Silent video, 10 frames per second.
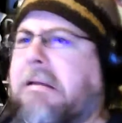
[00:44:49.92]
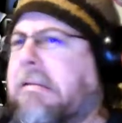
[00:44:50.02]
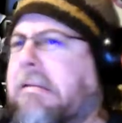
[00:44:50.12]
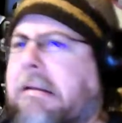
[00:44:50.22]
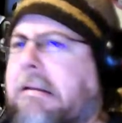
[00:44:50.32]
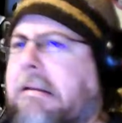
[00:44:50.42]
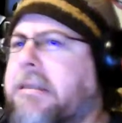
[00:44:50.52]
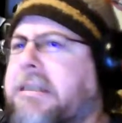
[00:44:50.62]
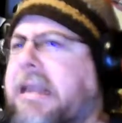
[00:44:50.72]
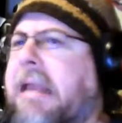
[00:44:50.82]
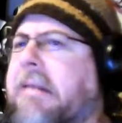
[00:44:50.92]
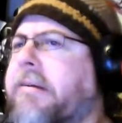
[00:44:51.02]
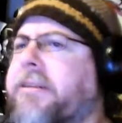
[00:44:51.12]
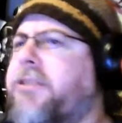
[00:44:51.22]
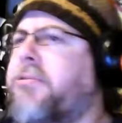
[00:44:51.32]
oh, standard
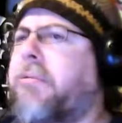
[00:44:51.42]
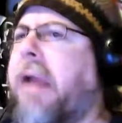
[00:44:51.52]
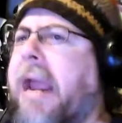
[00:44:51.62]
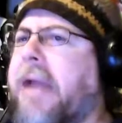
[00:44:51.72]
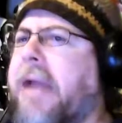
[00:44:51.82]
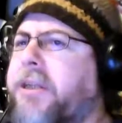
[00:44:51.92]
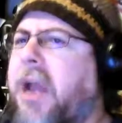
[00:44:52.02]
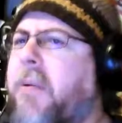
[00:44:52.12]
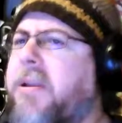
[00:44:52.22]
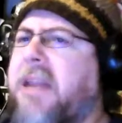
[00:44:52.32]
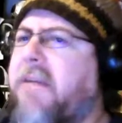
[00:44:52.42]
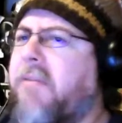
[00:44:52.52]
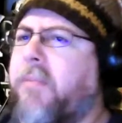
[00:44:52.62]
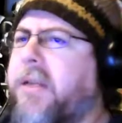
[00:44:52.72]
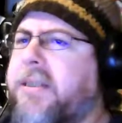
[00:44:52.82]
is trash. I would never
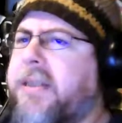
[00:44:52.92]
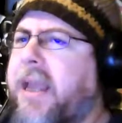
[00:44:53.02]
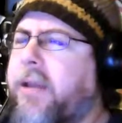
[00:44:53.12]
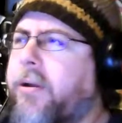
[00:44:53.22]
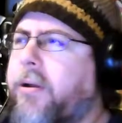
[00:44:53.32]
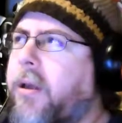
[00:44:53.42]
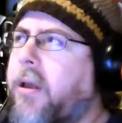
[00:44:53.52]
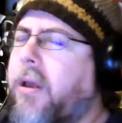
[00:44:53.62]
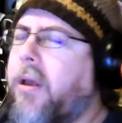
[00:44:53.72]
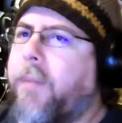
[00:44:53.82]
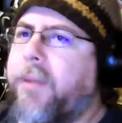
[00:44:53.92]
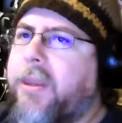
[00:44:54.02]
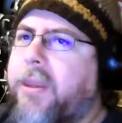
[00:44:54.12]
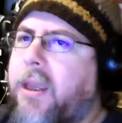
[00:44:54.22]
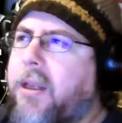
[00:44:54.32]
play standard. But
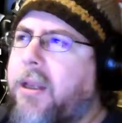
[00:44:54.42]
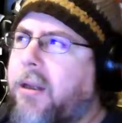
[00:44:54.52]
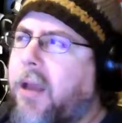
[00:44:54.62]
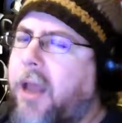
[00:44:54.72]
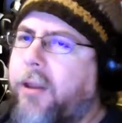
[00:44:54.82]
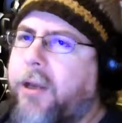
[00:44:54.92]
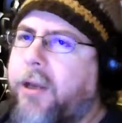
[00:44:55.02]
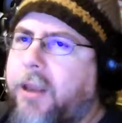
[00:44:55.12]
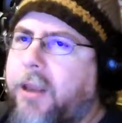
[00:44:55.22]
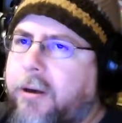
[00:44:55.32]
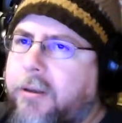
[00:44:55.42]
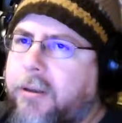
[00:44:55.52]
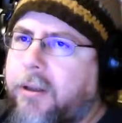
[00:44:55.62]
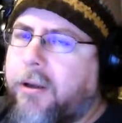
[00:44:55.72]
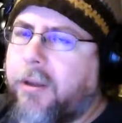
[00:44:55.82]
then I look at their
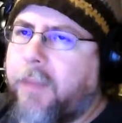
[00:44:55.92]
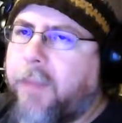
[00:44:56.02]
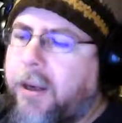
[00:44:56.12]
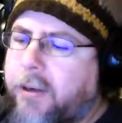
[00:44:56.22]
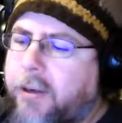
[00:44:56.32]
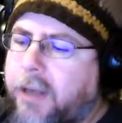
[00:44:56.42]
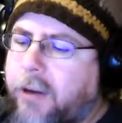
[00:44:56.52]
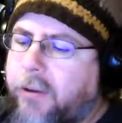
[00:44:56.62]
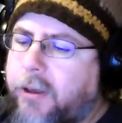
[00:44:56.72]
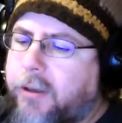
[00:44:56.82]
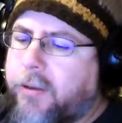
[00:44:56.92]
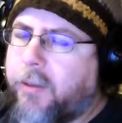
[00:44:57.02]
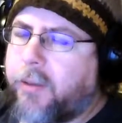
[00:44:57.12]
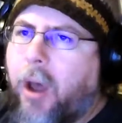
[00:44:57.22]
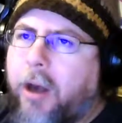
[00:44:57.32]
commander deck or their
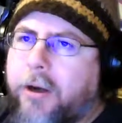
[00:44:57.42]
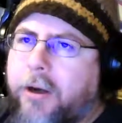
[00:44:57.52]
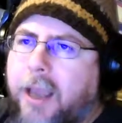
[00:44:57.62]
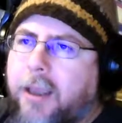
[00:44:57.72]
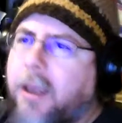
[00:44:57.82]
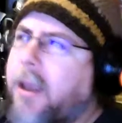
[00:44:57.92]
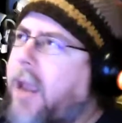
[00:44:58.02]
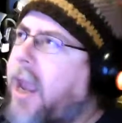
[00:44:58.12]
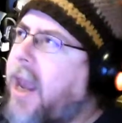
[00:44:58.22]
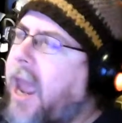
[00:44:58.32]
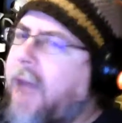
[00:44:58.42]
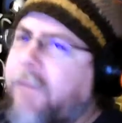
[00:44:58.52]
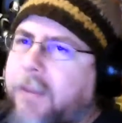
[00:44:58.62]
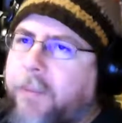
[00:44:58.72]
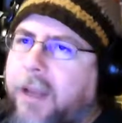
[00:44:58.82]
modern deck, and half of
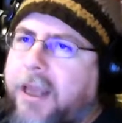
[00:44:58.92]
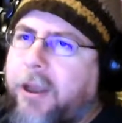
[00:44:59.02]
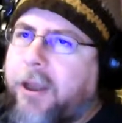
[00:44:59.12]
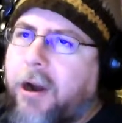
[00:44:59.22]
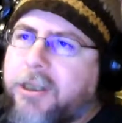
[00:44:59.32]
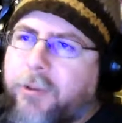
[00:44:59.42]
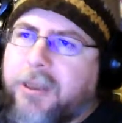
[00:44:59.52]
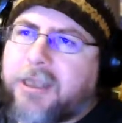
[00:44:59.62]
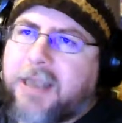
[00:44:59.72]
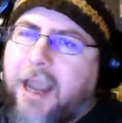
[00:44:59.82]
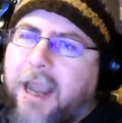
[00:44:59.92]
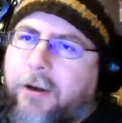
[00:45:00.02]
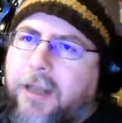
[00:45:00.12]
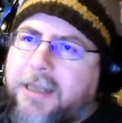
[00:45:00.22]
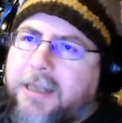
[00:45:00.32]
the bloody cards were in standard
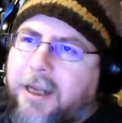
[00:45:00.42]
less than a